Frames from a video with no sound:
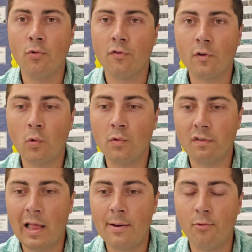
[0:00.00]
or the school
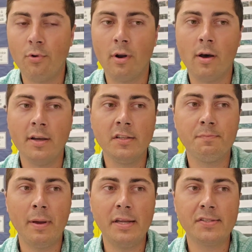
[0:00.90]
is liable or not is
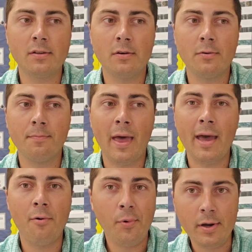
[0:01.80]
based on
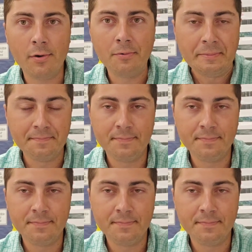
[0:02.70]
how well